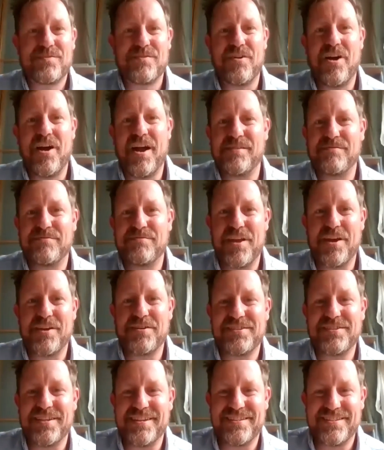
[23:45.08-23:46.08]
right,
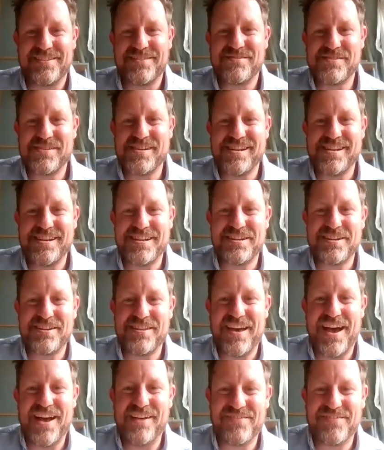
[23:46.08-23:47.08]
noted. We need to do
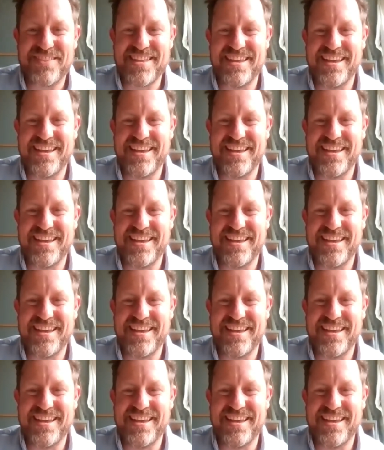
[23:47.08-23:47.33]
that.